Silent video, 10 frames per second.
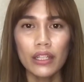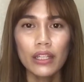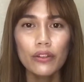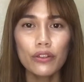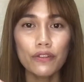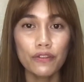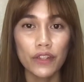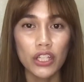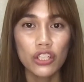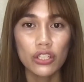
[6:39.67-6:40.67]
you know, the
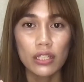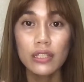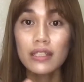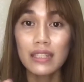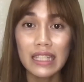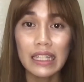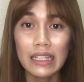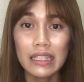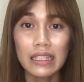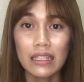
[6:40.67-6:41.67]
fish, it
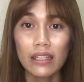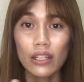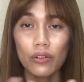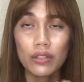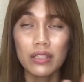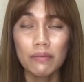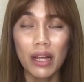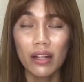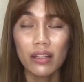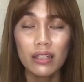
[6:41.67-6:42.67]
stinks, you know, the
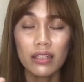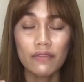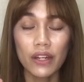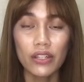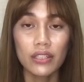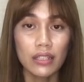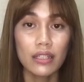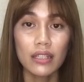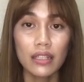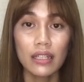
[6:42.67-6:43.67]
smell, it's very stinky.